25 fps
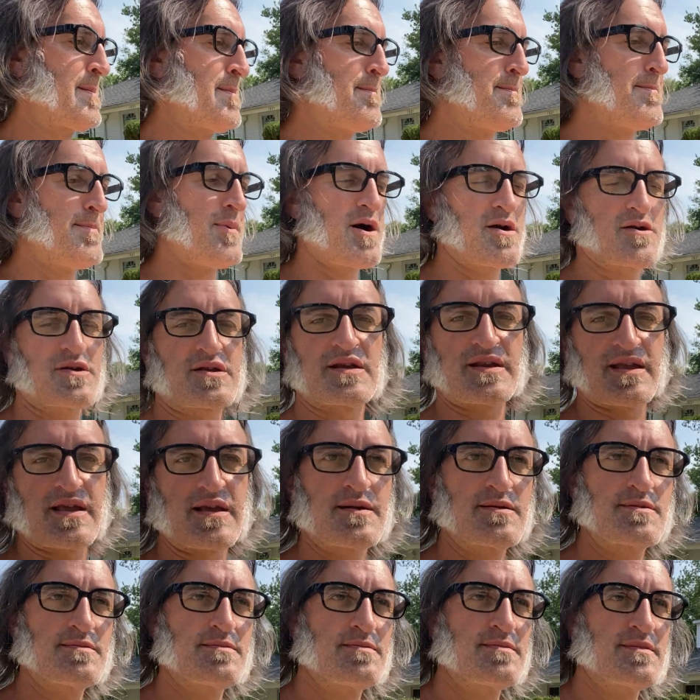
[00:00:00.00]

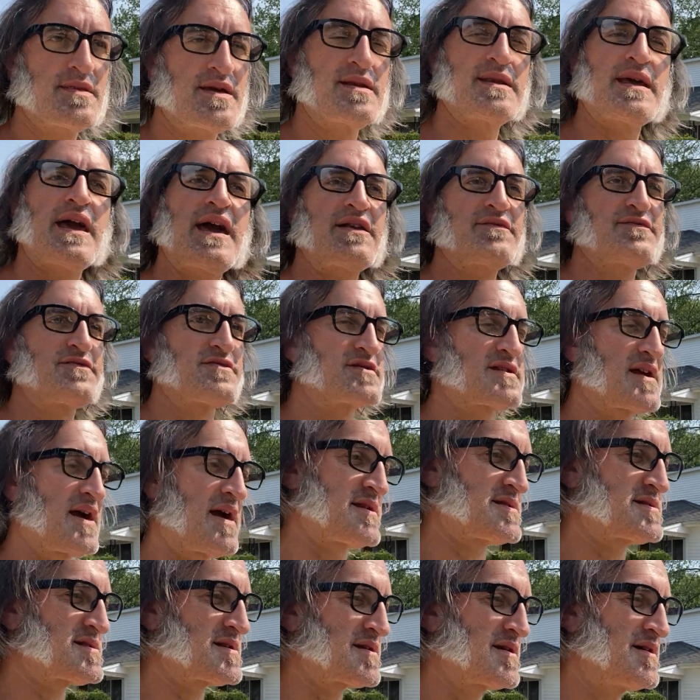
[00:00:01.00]
marketing and
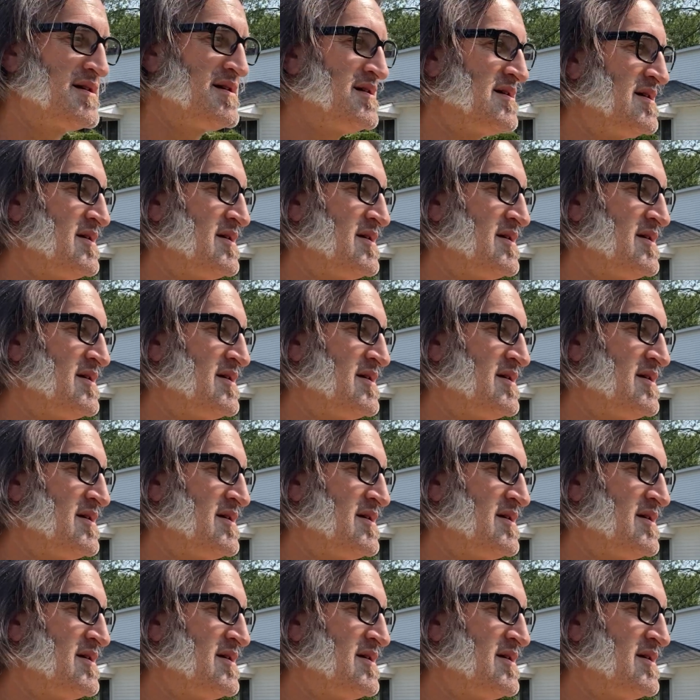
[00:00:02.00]
advertising,